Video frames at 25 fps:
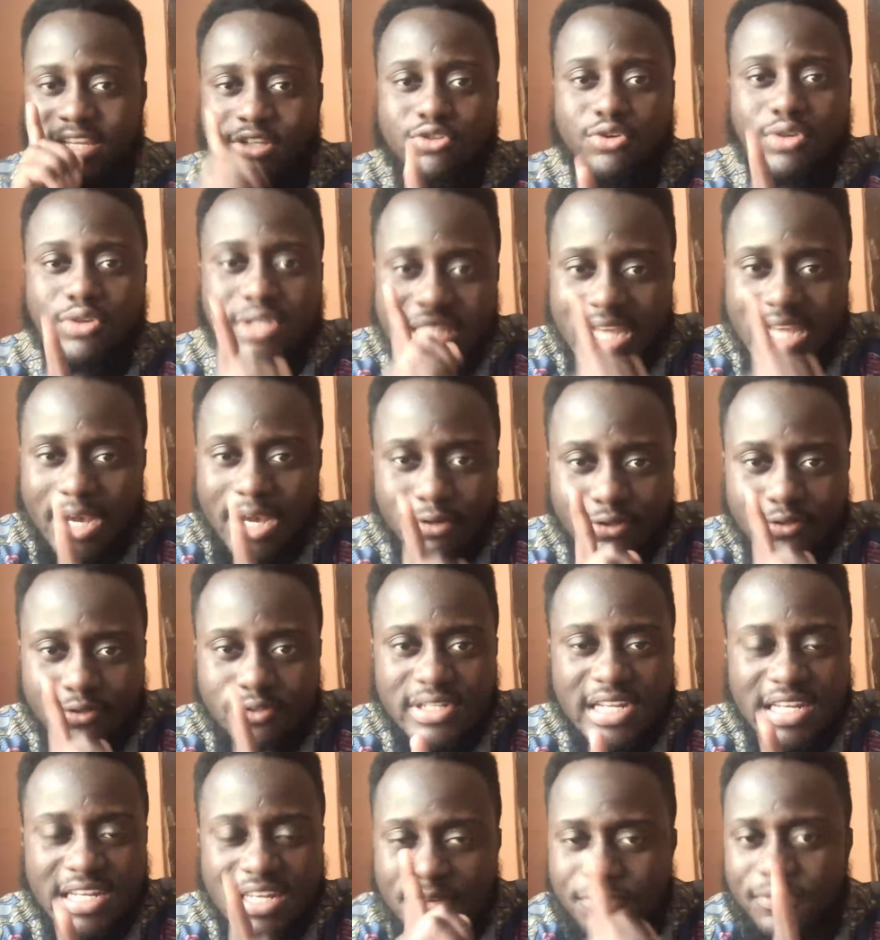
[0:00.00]
It should tell
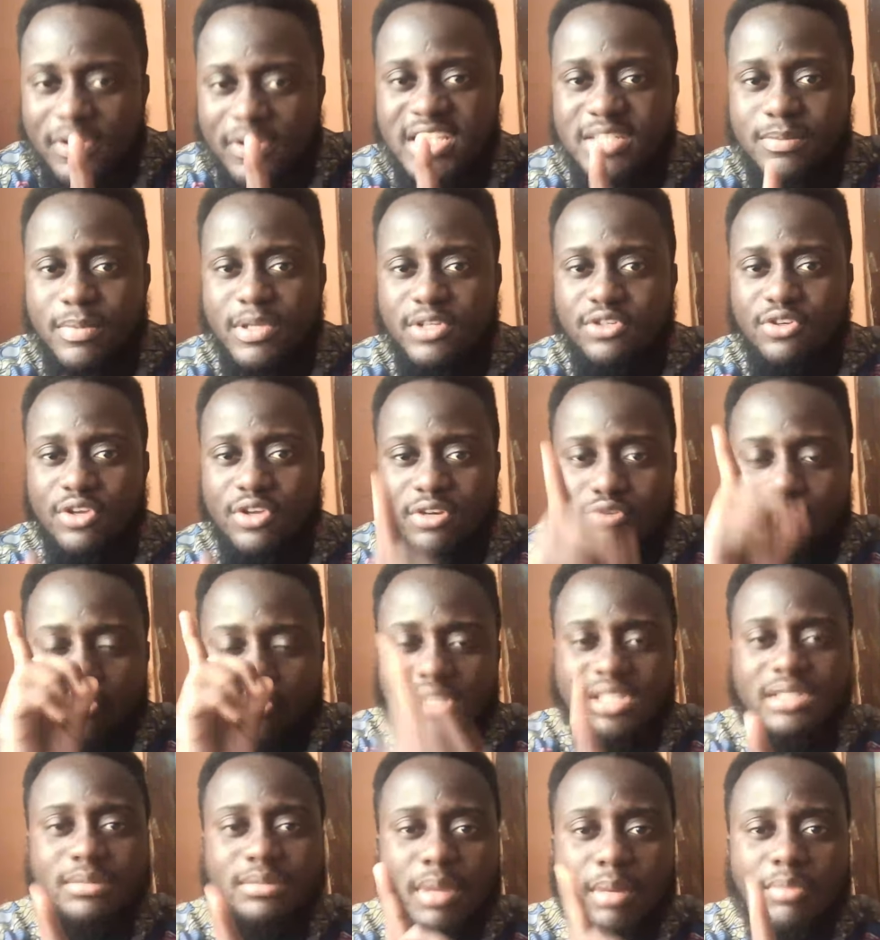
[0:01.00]
you the difference between
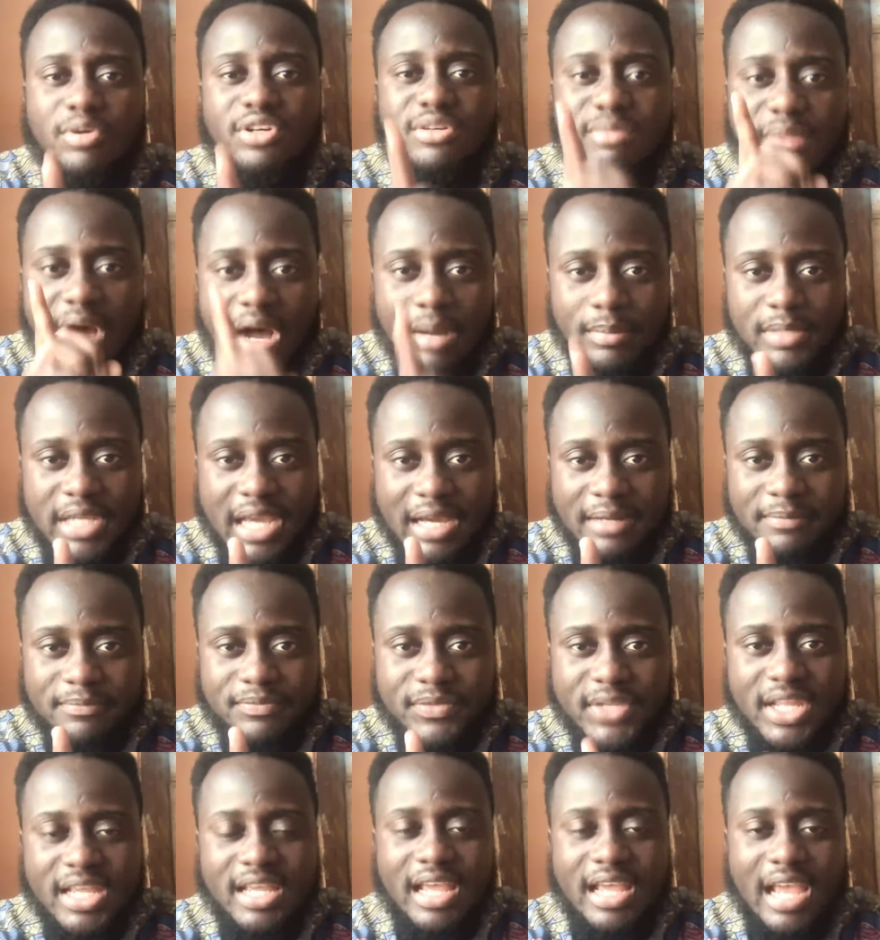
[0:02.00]
Dr. Mahmoud Bawumia
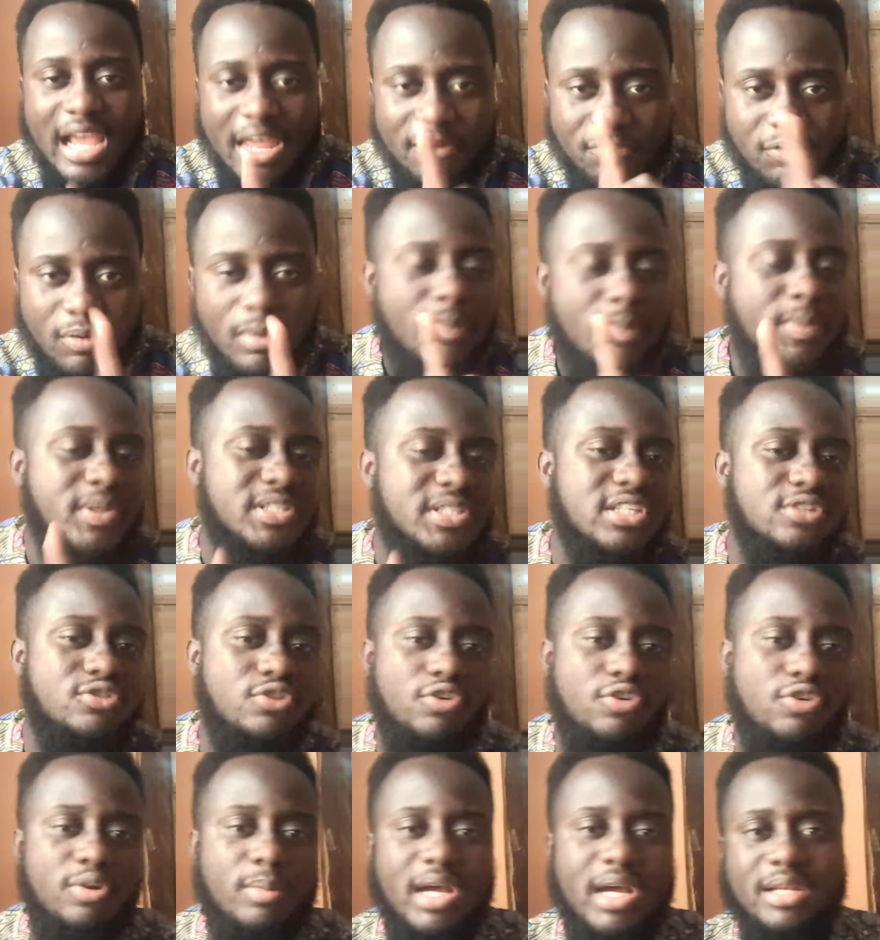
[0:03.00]
and former
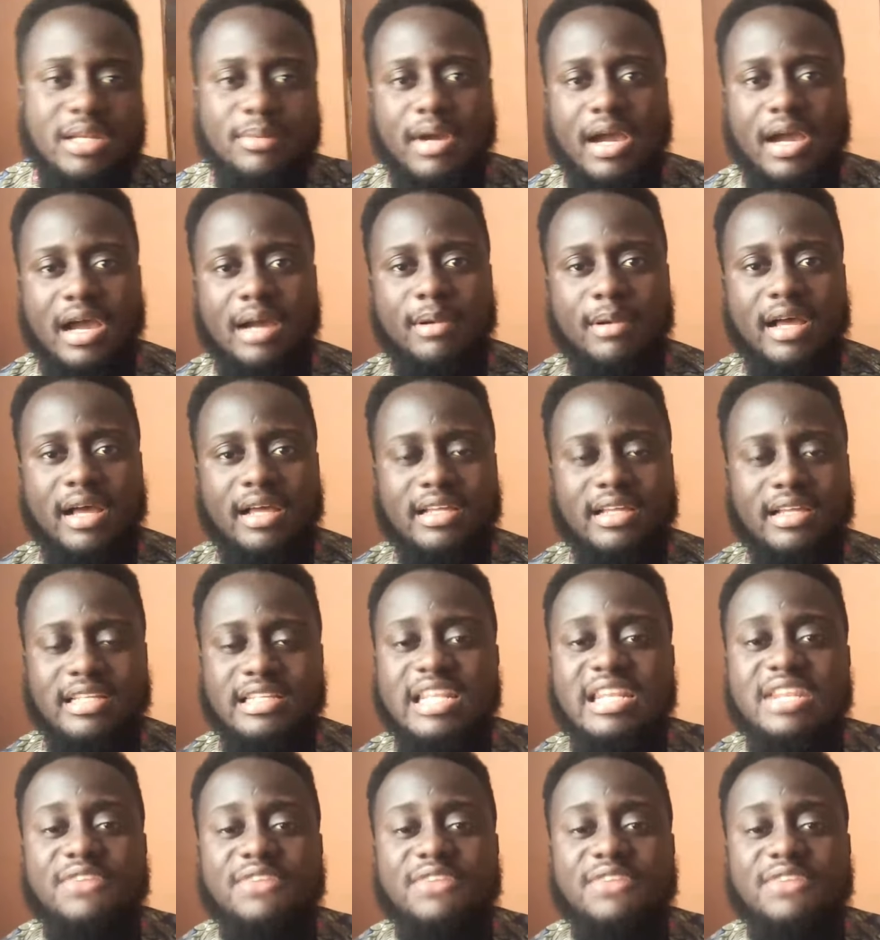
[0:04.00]
President John Dramani Mahama.